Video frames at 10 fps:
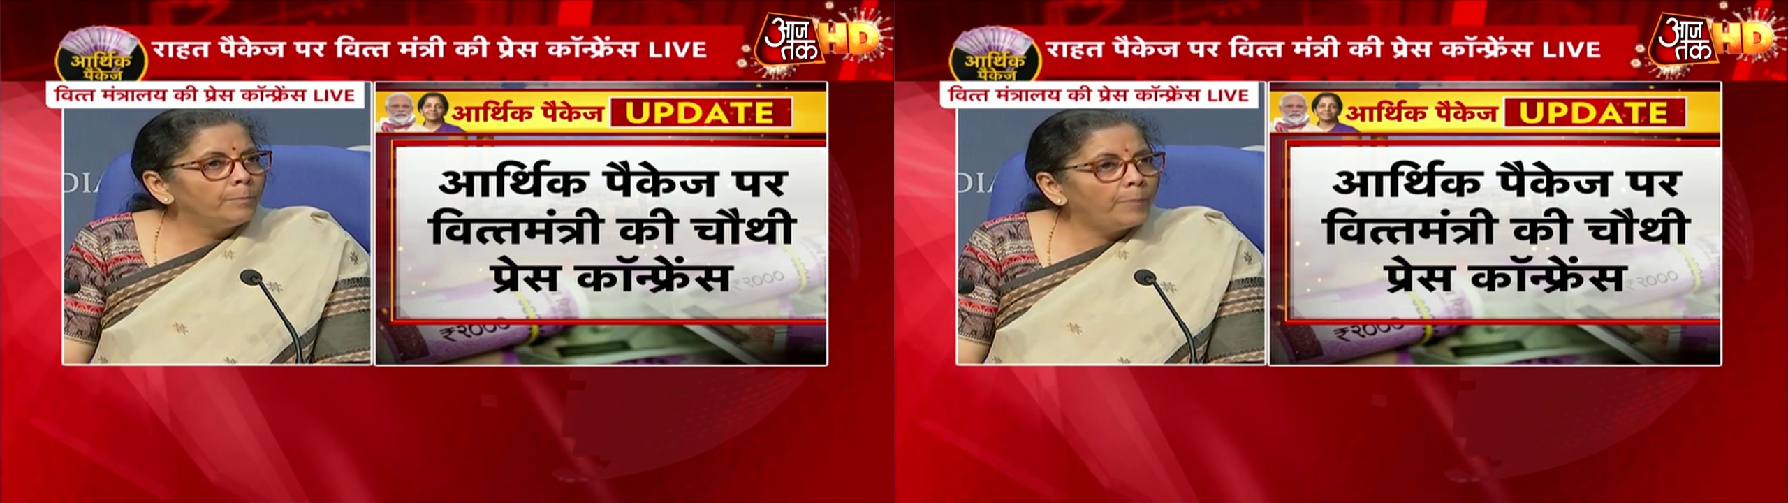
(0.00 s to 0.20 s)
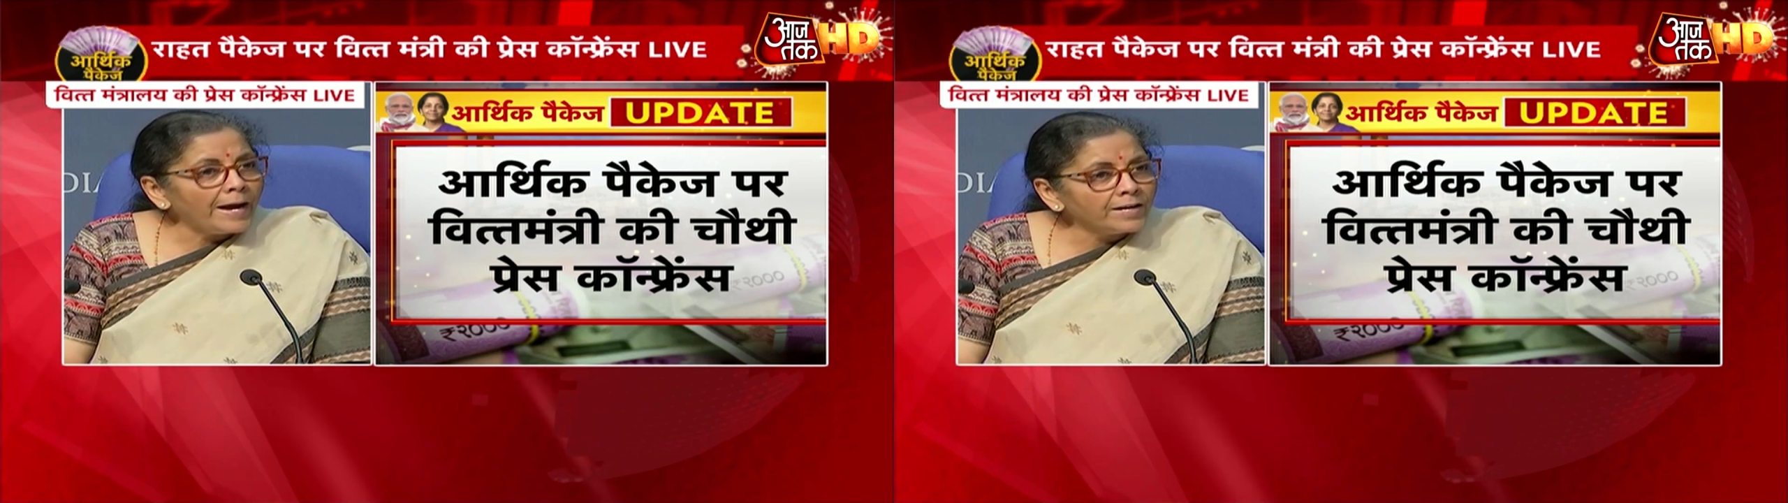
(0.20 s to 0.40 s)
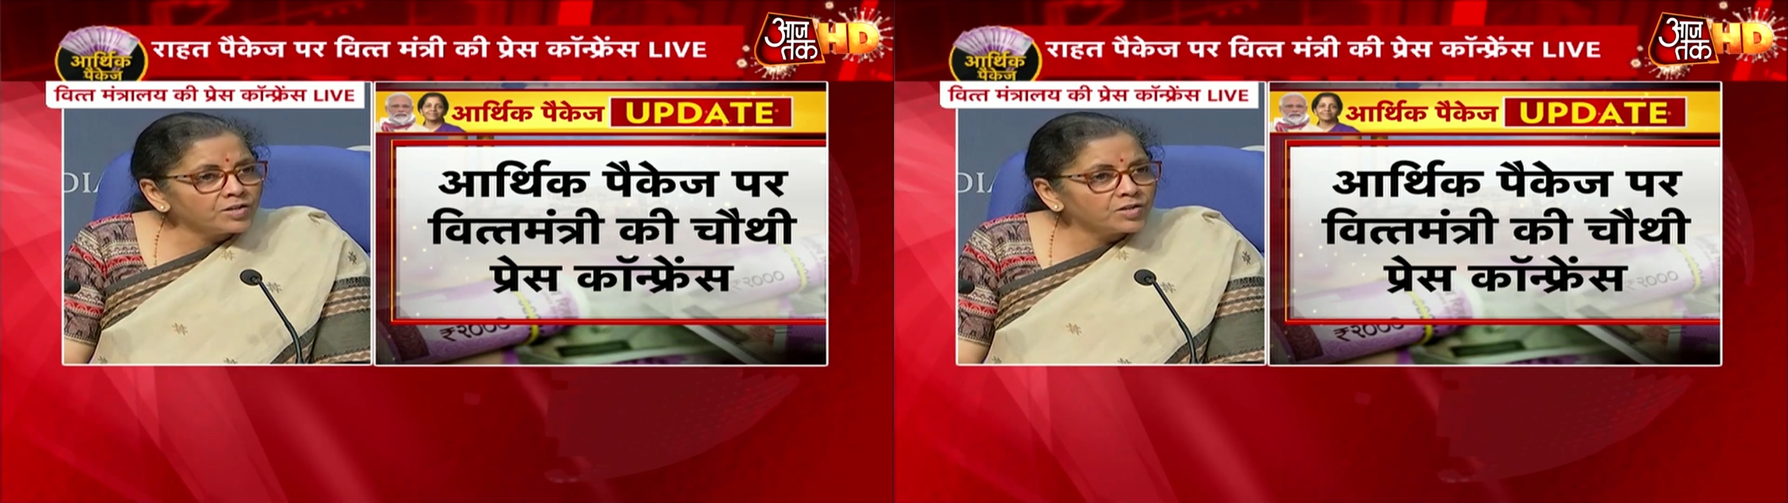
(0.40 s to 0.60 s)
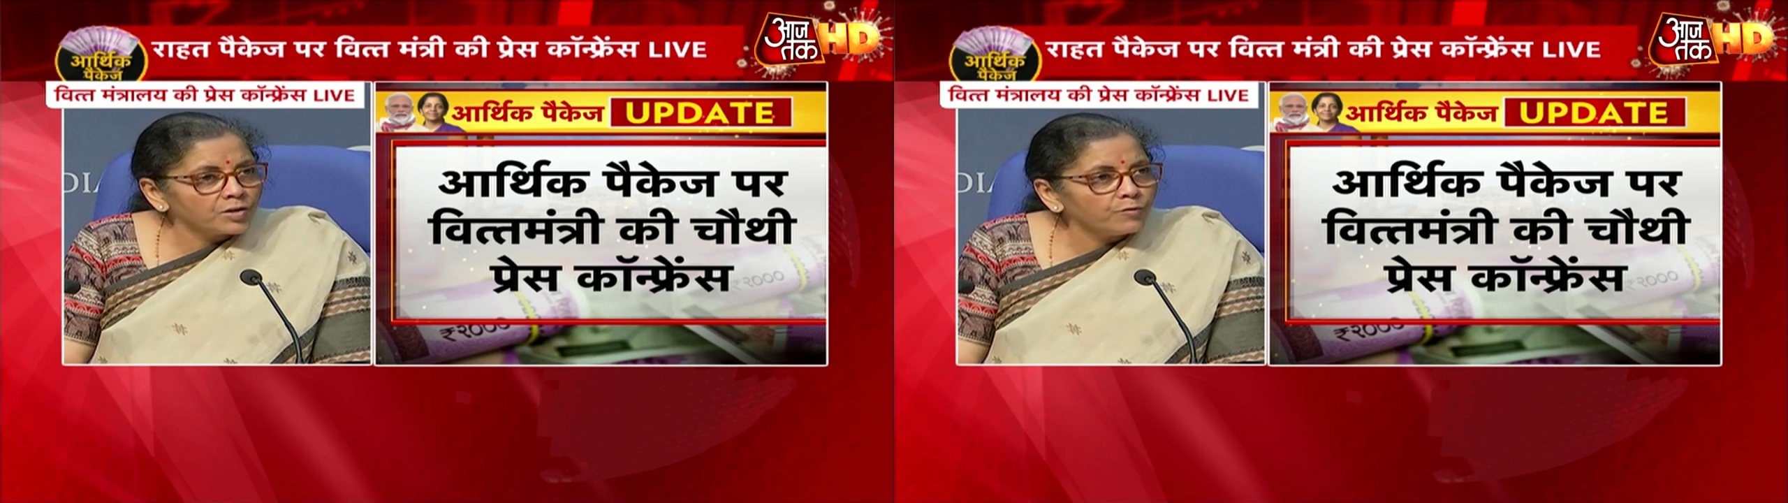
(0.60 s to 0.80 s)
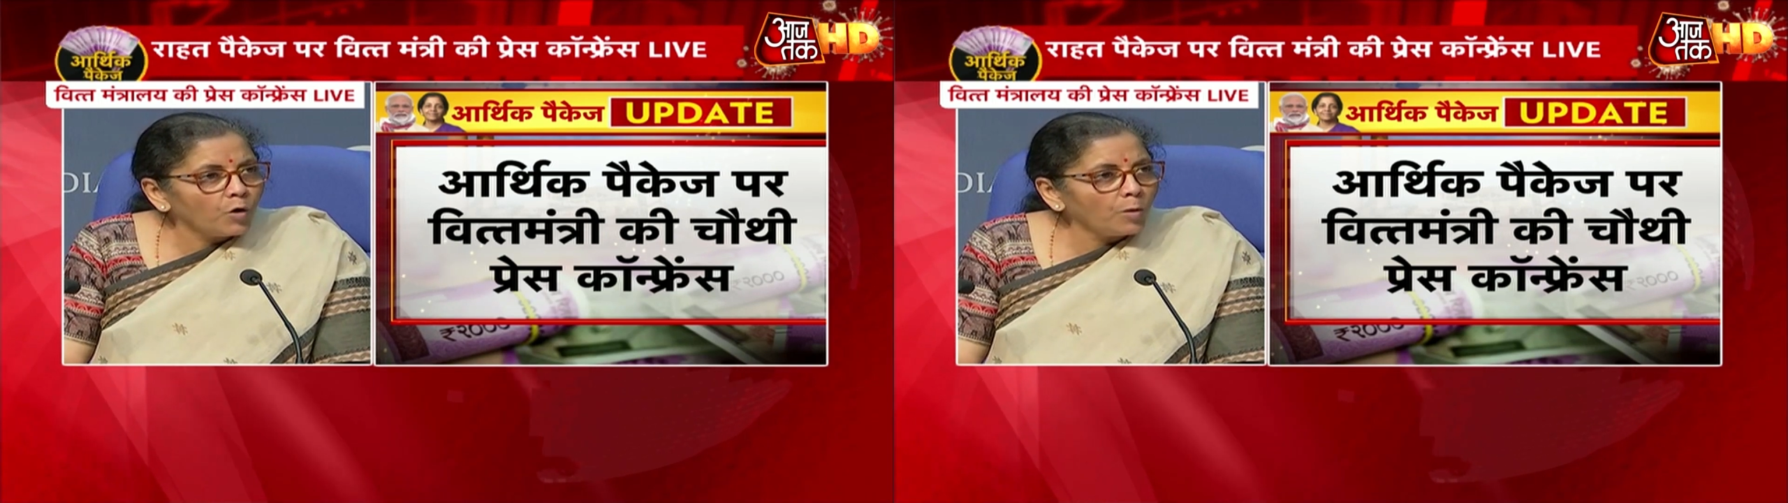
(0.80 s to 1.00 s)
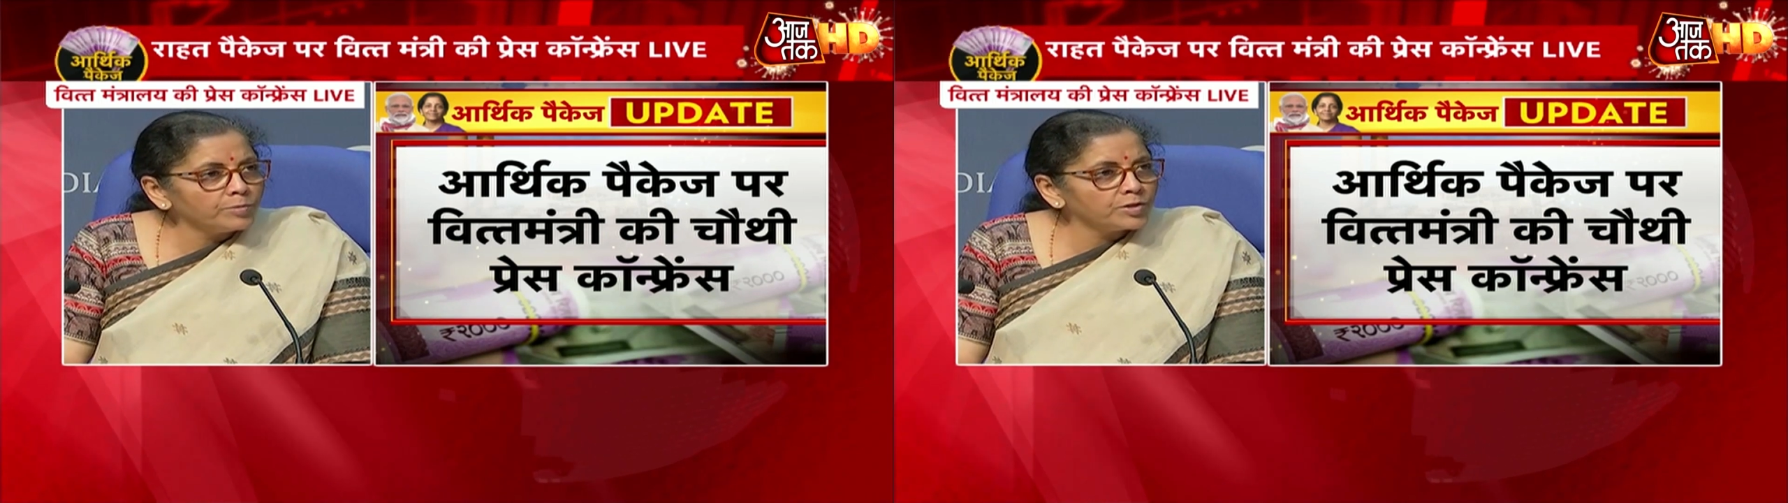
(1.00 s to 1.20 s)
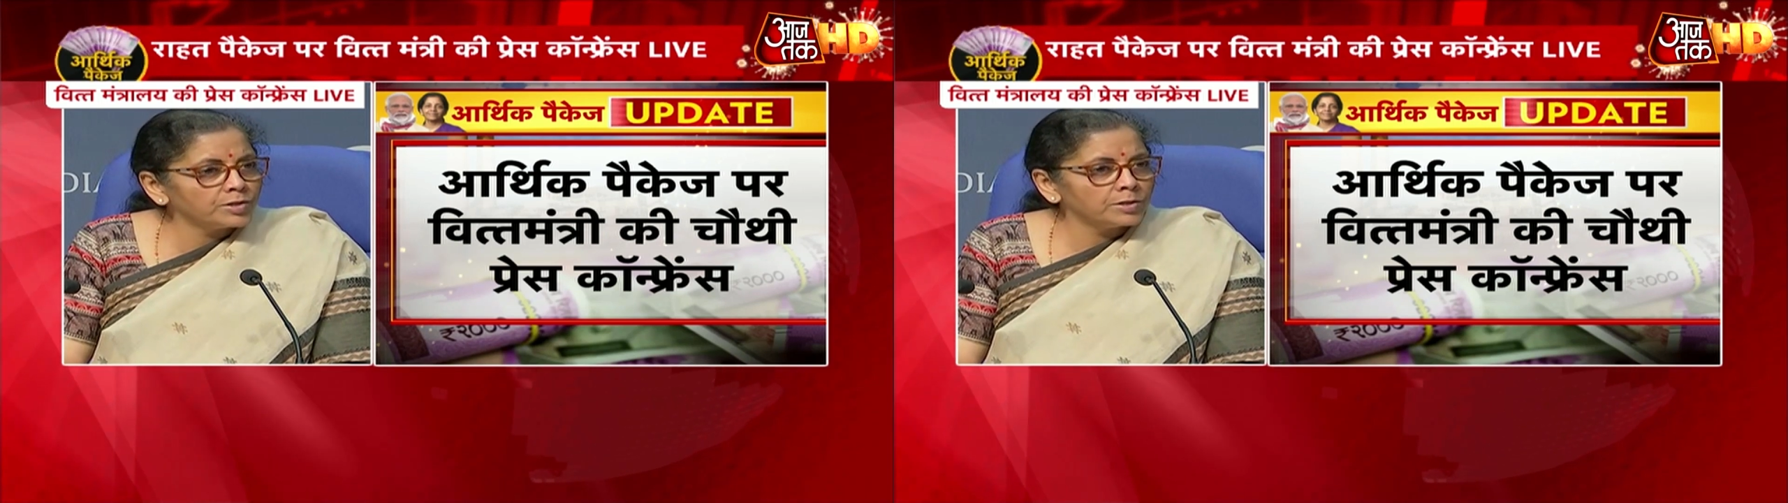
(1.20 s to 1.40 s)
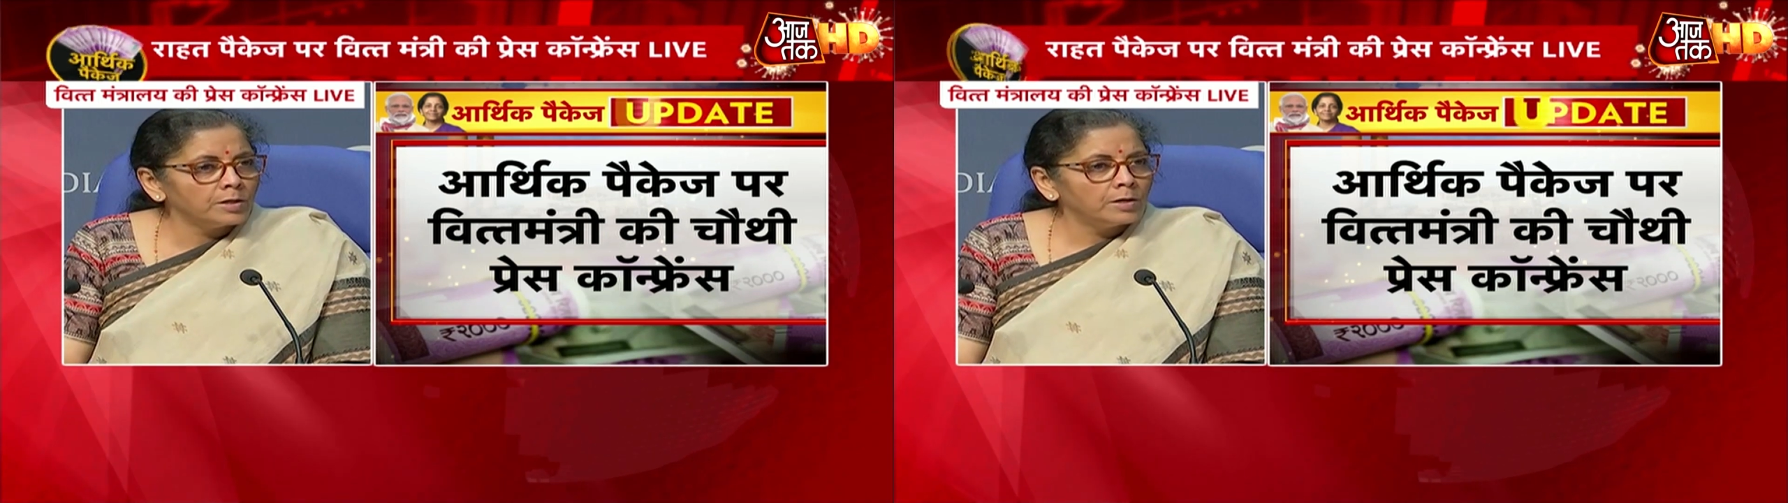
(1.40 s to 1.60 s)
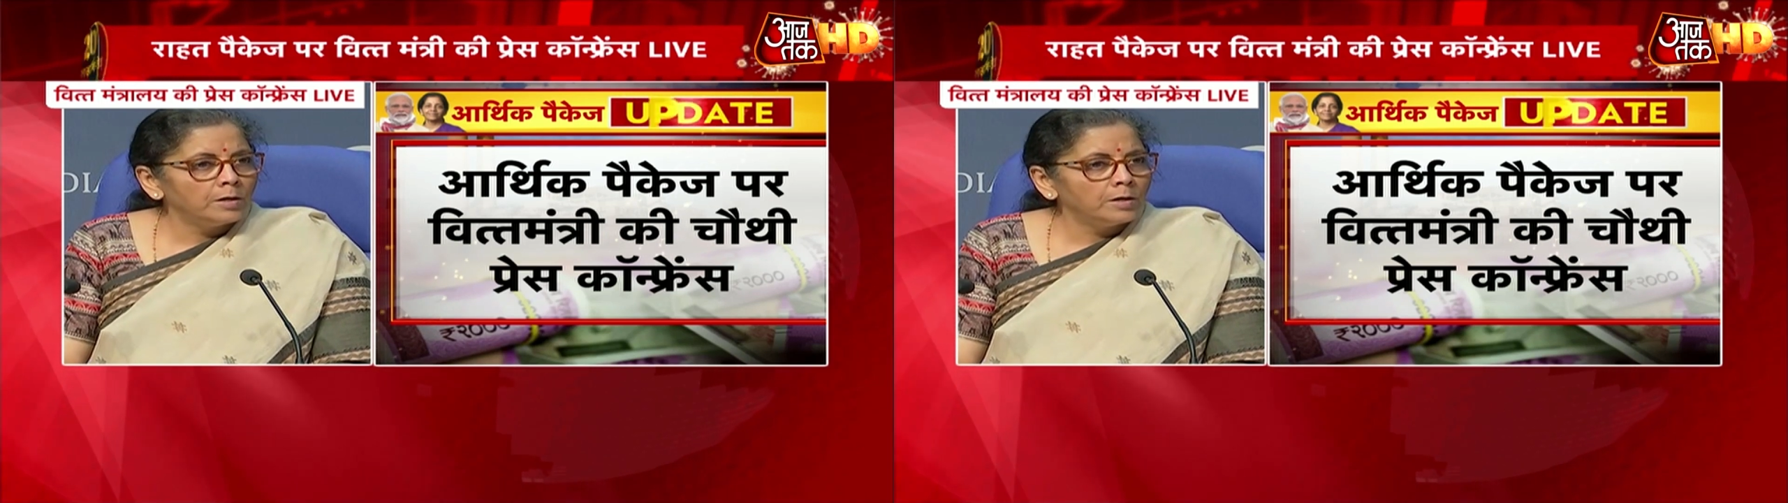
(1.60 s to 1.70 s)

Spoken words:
banks reforms,